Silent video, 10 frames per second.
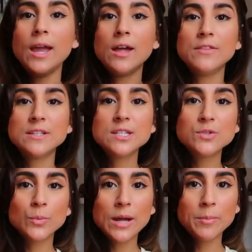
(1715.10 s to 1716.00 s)
And this
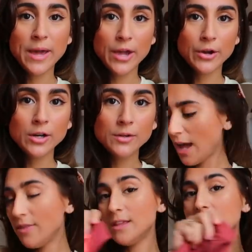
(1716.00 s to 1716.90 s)
is red pear,
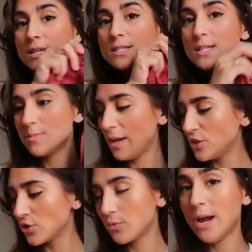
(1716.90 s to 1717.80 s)
and then this is
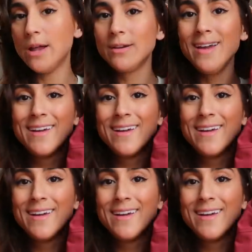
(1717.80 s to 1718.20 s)
major red.